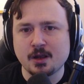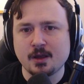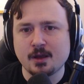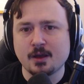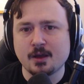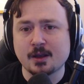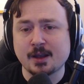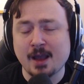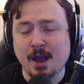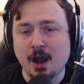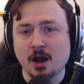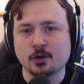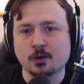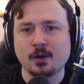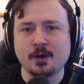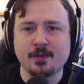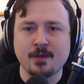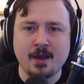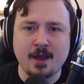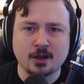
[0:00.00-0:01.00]
category
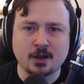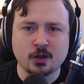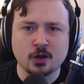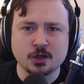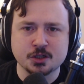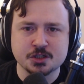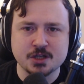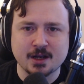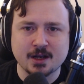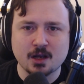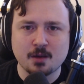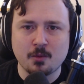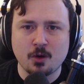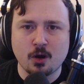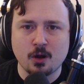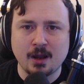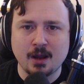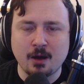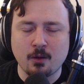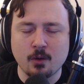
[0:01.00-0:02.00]
there. Go check them
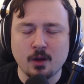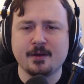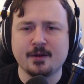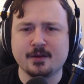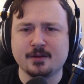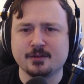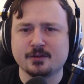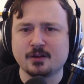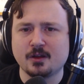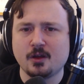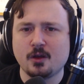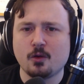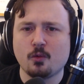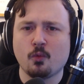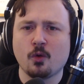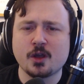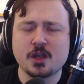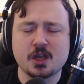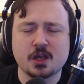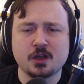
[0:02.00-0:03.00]
all out. And
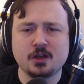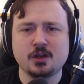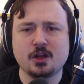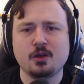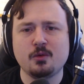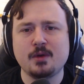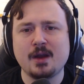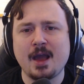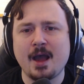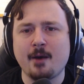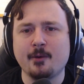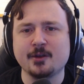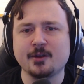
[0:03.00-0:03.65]
what you can do now is